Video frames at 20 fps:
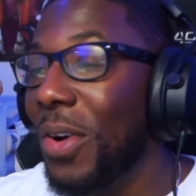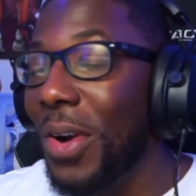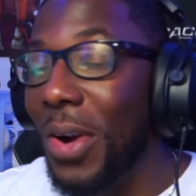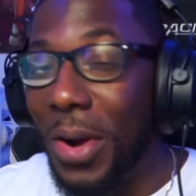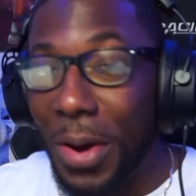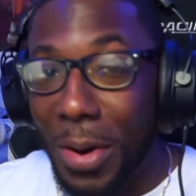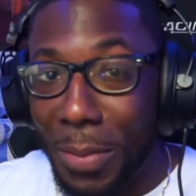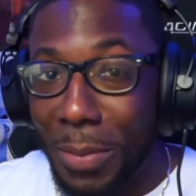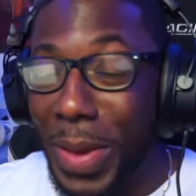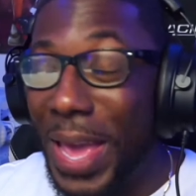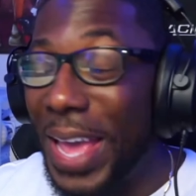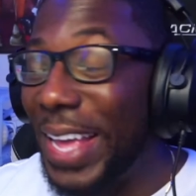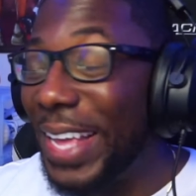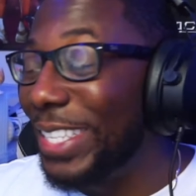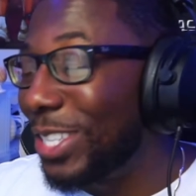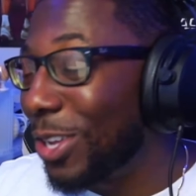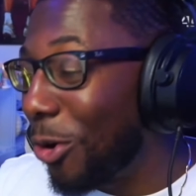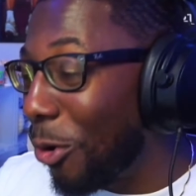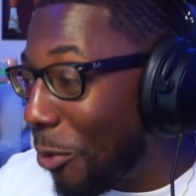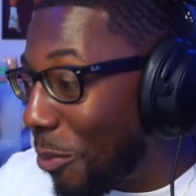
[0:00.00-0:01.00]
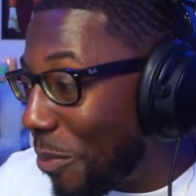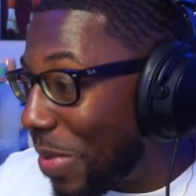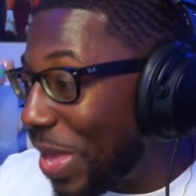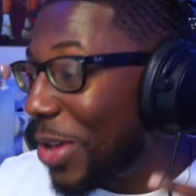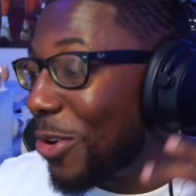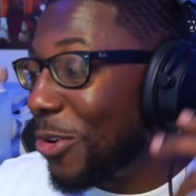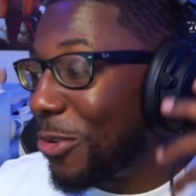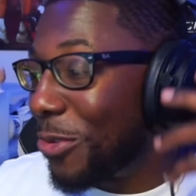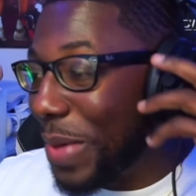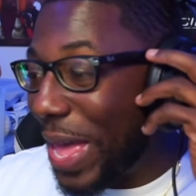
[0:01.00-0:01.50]
Amaze
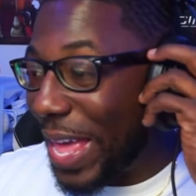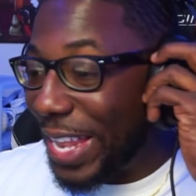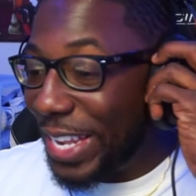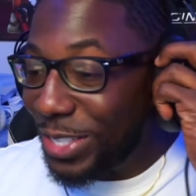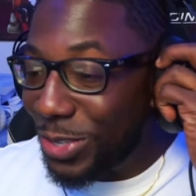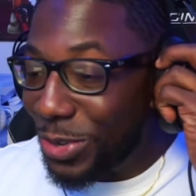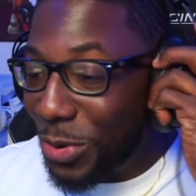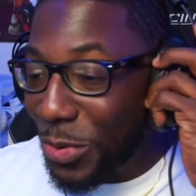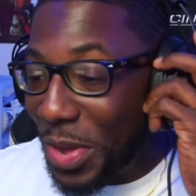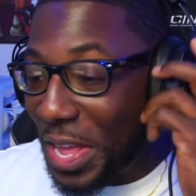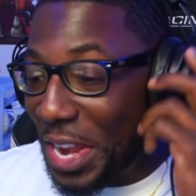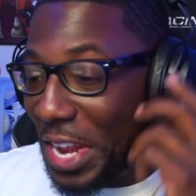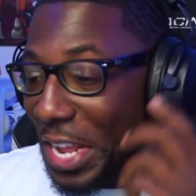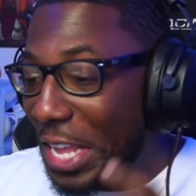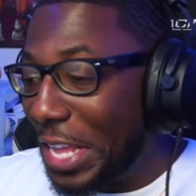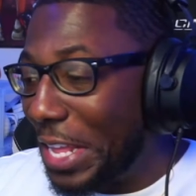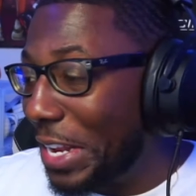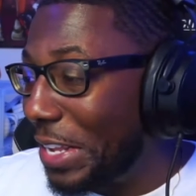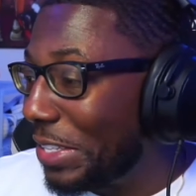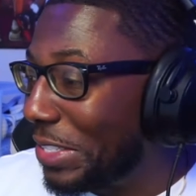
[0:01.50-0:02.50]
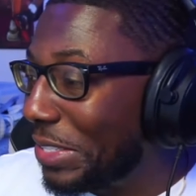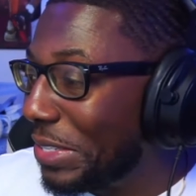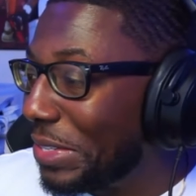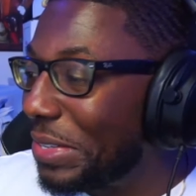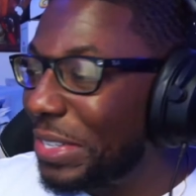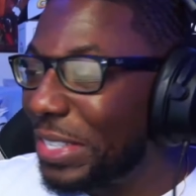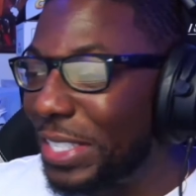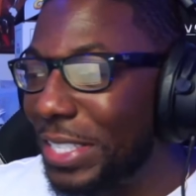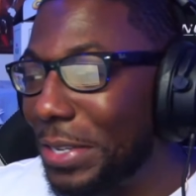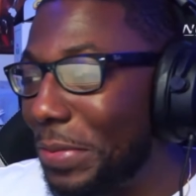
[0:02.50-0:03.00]
Omegle, man. Let's go ahead and get
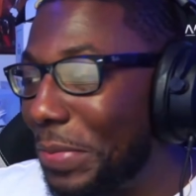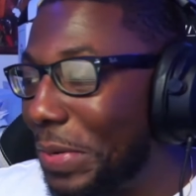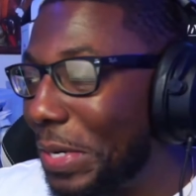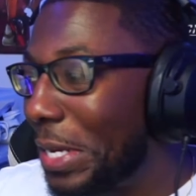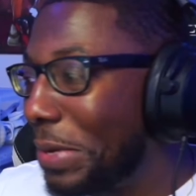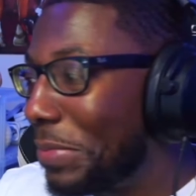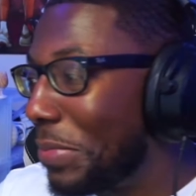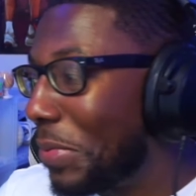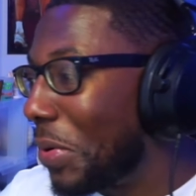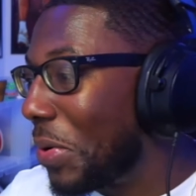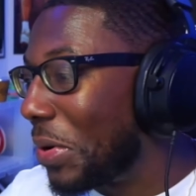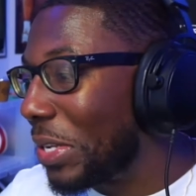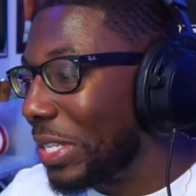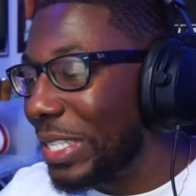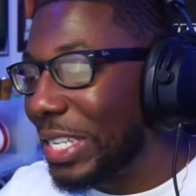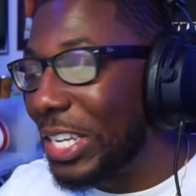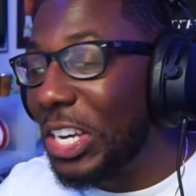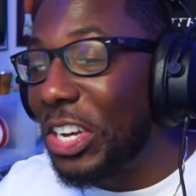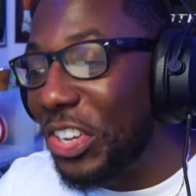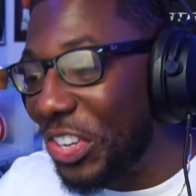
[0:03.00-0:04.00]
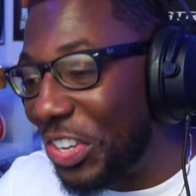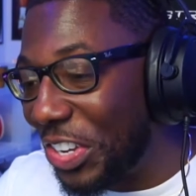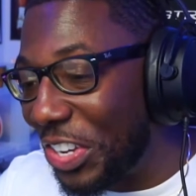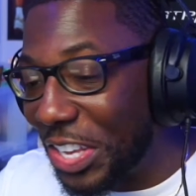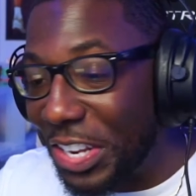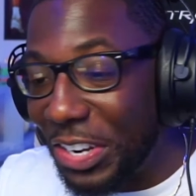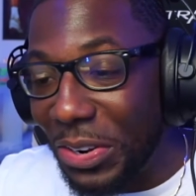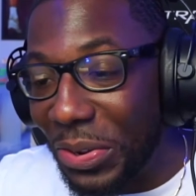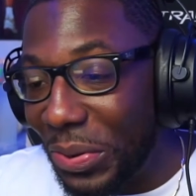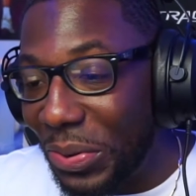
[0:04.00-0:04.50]
into it, see what these boys
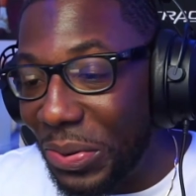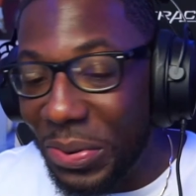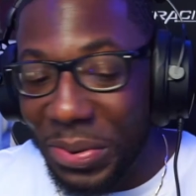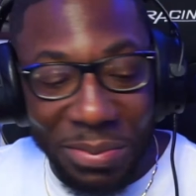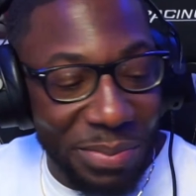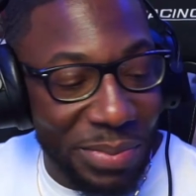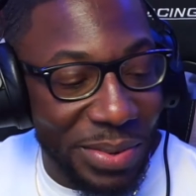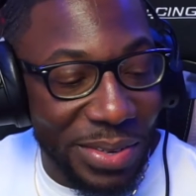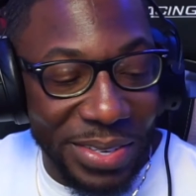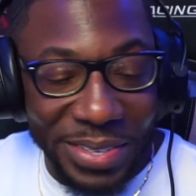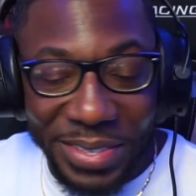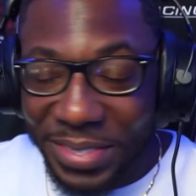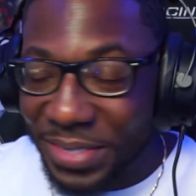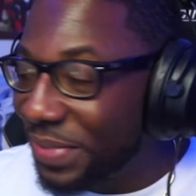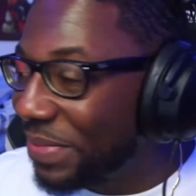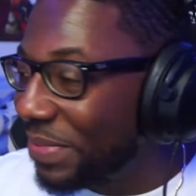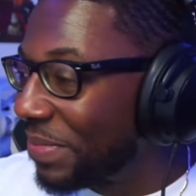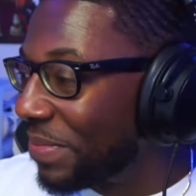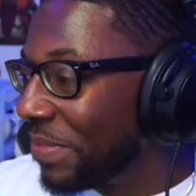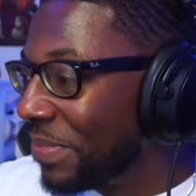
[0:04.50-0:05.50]
cooking up.